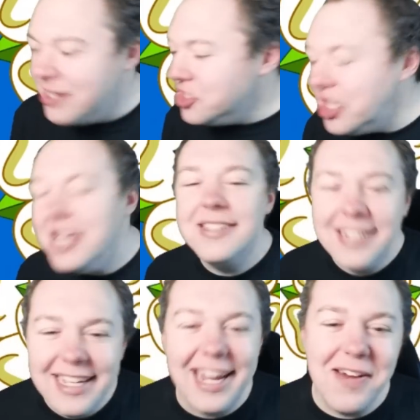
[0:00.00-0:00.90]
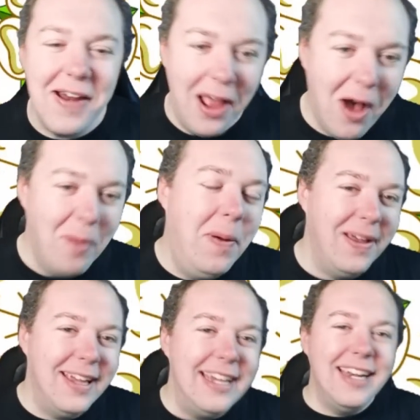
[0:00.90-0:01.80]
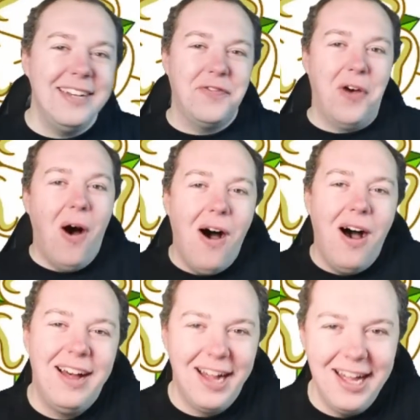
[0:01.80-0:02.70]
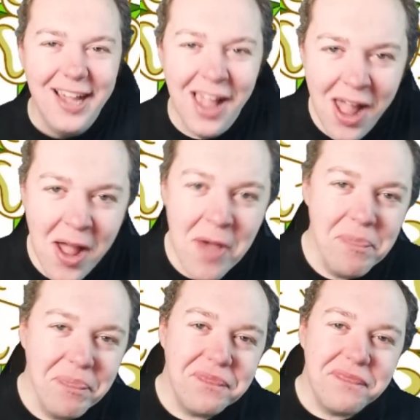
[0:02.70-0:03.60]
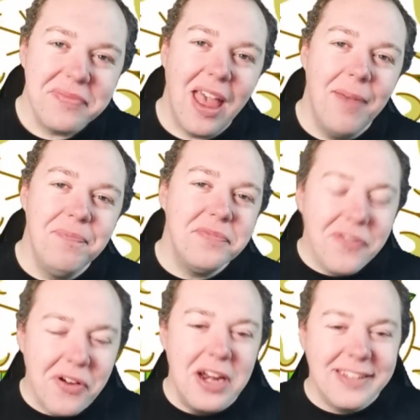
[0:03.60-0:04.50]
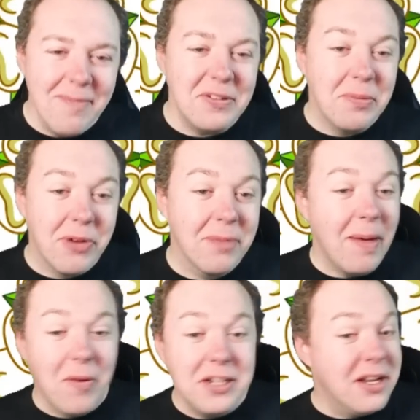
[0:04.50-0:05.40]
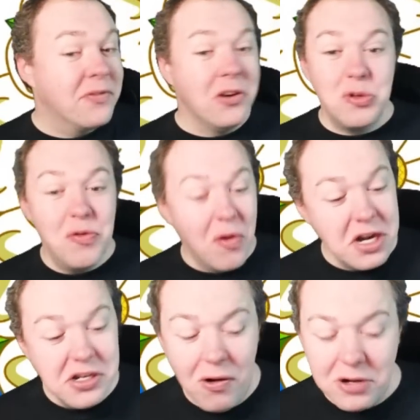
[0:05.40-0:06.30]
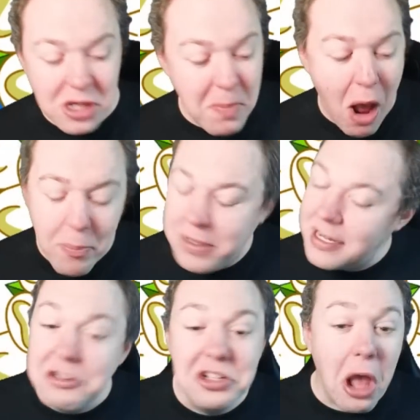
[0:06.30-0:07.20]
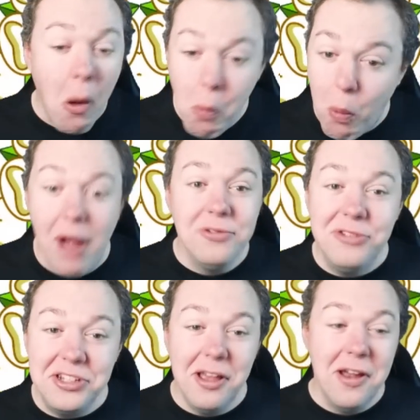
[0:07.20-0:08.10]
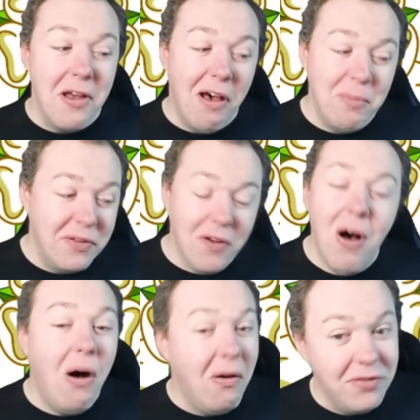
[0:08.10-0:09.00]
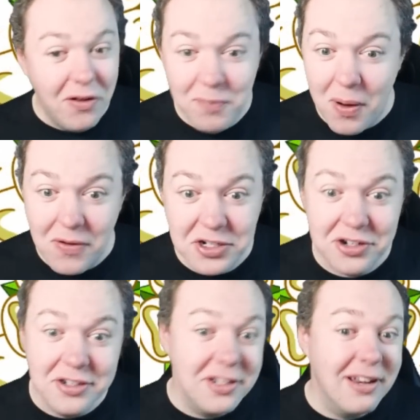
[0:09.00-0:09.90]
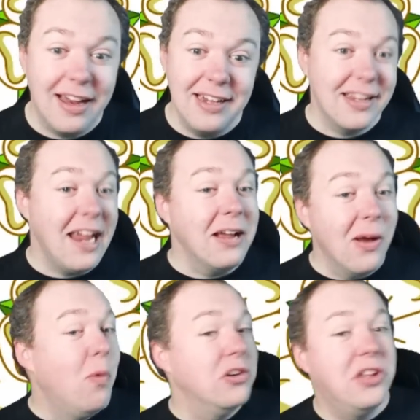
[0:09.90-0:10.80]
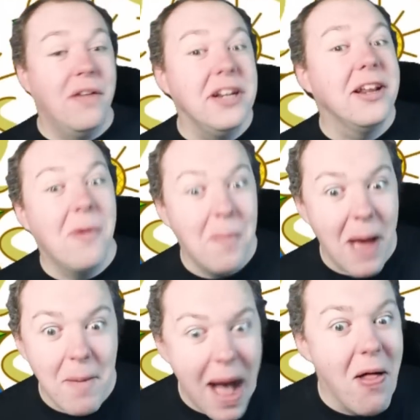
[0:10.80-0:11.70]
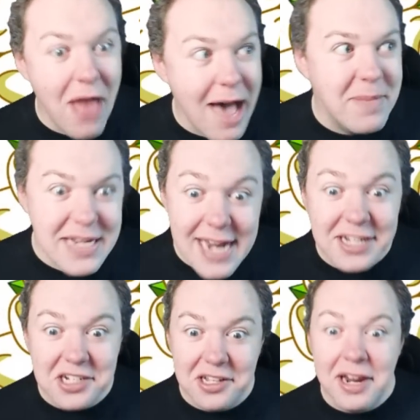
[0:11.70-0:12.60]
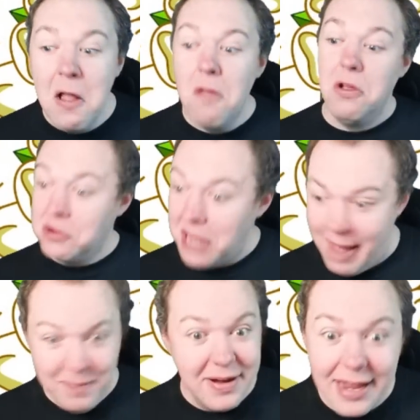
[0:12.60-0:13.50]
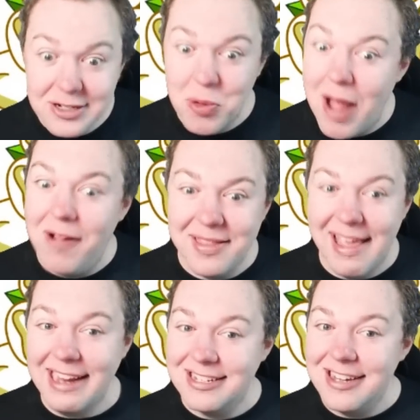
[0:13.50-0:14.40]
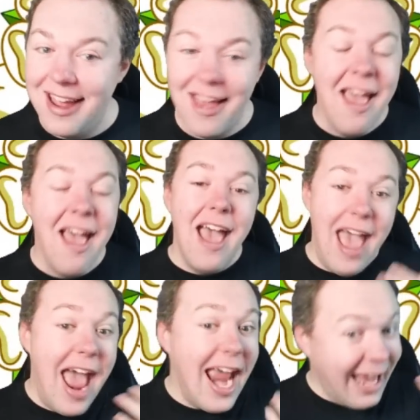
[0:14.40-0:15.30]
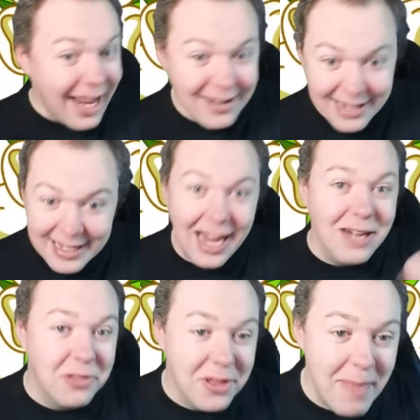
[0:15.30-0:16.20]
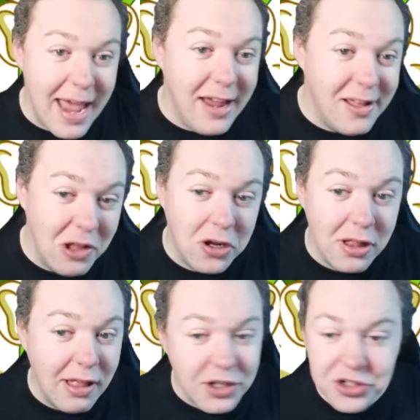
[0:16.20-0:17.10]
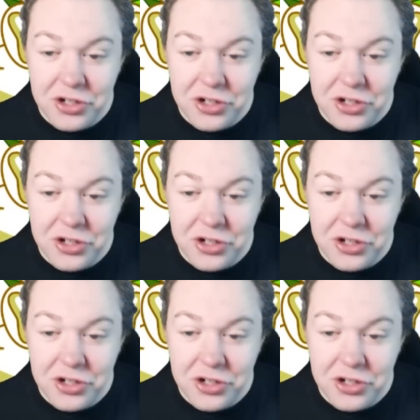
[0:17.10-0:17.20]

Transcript: She is gearing up for an attempt to bring back Boris. And of course, we've already talked about a potentially a wild return before of Boris Johnson. Like I say, go watch that video about that potentially that could happen as well next year. Again, linking in with the May local elections.